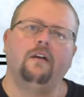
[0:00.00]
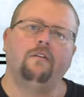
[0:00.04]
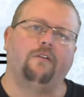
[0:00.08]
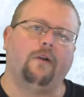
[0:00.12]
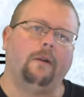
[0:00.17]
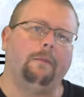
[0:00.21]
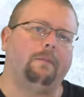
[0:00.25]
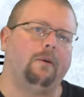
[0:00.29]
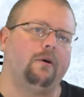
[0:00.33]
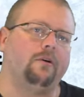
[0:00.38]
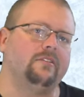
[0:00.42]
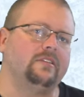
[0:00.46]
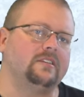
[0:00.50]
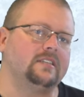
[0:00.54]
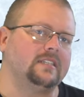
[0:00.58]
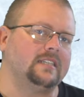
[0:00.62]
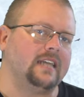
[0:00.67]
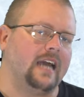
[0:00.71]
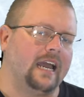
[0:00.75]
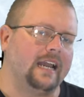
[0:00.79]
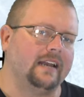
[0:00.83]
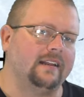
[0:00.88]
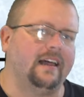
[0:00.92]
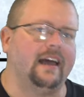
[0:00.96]
for both
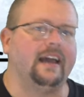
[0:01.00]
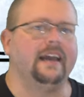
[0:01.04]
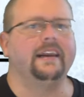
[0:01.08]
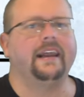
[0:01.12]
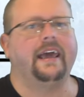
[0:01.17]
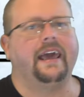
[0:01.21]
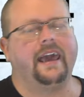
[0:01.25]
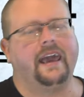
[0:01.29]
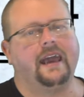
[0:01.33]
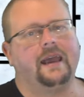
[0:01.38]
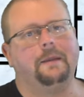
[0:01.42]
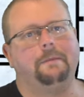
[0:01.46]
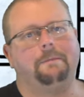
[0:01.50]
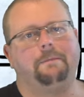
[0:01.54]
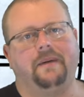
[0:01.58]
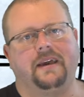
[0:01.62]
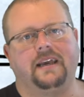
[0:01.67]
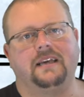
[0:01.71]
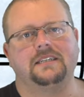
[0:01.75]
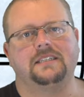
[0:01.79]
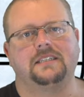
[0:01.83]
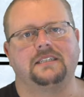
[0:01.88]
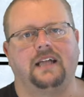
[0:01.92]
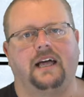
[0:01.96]
sideline and
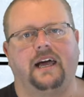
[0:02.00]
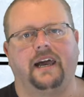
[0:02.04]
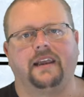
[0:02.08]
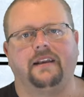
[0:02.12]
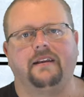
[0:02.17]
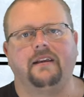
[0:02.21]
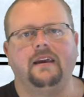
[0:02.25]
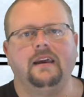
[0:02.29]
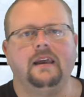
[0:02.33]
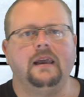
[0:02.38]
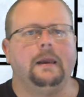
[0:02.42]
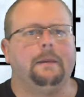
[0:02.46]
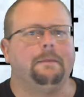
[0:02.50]
baseline